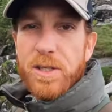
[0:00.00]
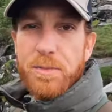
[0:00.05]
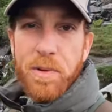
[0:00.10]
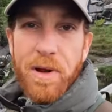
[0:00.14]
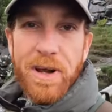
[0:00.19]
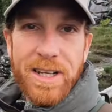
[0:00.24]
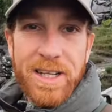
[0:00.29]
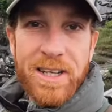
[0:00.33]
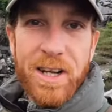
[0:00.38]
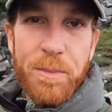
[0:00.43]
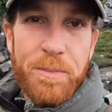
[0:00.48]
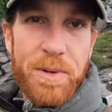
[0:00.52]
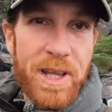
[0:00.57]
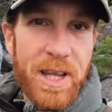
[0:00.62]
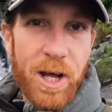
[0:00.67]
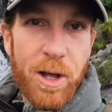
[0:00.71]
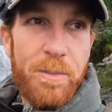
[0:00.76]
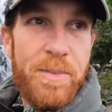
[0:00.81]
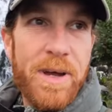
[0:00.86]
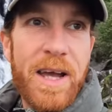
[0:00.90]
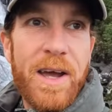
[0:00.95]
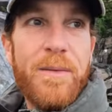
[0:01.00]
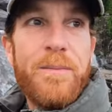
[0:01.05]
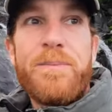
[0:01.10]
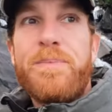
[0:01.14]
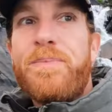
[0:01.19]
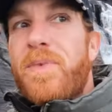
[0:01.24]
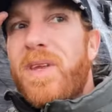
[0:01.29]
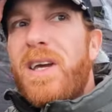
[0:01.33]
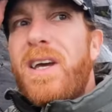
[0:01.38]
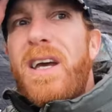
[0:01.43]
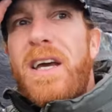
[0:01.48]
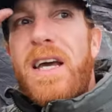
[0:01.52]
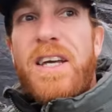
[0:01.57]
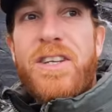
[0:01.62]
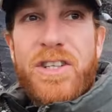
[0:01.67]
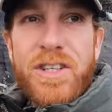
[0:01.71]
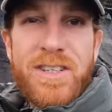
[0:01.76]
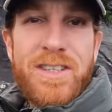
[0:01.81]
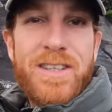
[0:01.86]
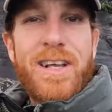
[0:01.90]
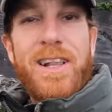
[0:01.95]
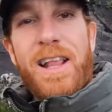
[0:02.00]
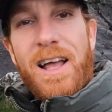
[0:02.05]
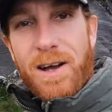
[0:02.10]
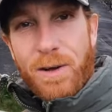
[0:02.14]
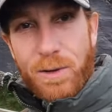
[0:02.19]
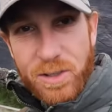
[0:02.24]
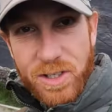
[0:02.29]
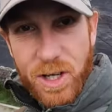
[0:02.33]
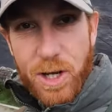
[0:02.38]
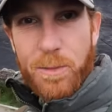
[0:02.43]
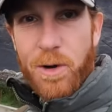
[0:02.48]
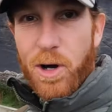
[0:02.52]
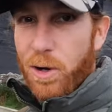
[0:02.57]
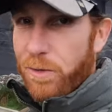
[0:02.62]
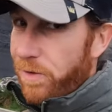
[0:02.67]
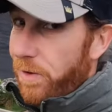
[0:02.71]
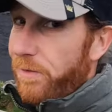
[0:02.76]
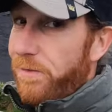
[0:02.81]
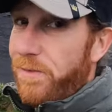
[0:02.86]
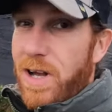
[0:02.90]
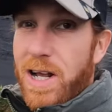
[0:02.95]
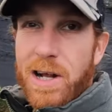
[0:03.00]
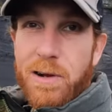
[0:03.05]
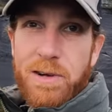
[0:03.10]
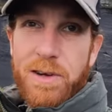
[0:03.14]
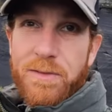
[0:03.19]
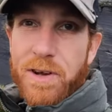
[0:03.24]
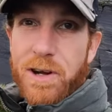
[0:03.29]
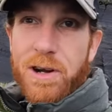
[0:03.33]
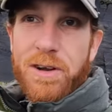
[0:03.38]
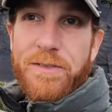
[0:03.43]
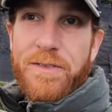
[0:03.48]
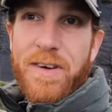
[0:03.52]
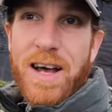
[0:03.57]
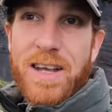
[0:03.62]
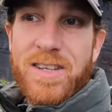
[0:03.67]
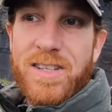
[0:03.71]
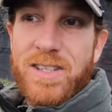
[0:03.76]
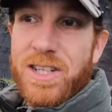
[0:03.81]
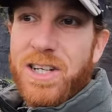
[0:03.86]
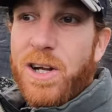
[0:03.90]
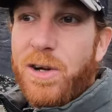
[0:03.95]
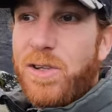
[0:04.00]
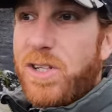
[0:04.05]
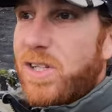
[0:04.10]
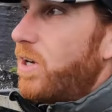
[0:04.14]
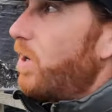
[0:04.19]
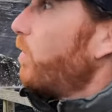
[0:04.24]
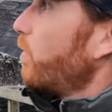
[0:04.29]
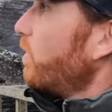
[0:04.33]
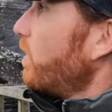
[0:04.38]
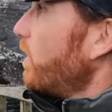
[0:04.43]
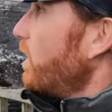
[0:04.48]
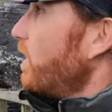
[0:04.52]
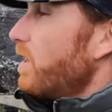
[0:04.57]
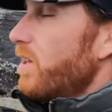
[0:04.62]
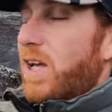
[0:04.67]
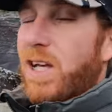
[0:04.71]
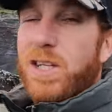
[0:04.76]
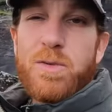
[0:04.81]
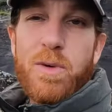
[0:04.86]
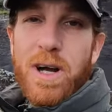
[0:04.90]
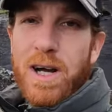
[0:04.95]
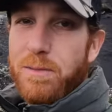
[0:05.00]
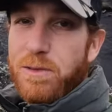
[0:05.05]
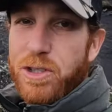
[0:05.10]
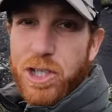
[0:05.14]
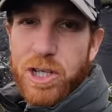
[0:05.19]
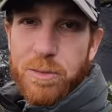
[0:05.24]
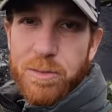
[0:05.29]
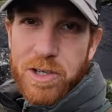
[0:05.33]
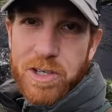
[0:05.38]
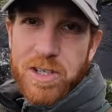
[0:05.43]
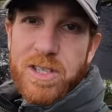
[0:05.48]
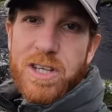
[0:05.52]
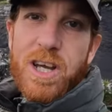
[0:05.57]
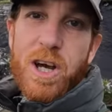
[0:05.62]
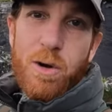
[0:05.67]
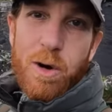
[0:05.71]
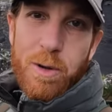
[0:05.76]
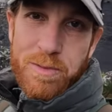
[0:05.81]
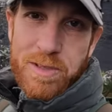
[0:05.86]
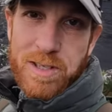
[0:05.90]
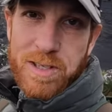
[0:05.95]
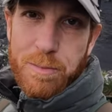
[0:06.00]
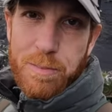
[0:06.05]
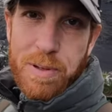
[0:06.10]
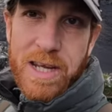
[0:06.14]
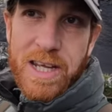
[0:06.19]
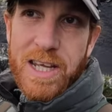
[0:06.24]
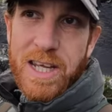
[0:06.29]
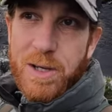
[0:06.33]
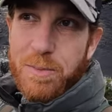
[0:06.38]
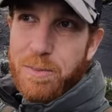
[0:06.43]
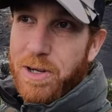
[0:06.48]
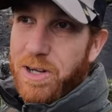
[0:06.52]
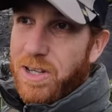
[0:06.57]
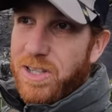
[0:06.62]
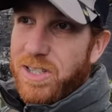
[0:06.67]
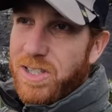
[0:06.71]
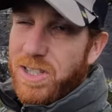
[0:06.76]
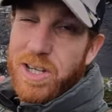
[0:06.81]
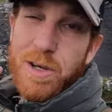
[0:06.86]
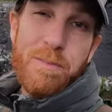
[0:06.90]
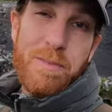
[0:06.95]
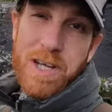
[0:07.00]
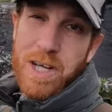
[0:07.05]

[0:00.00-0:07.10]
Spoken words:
it's brightening up a little bit. It's just the clouds come over very, very fast, you know, so that's why I'm dubious to go up to the peak, because you can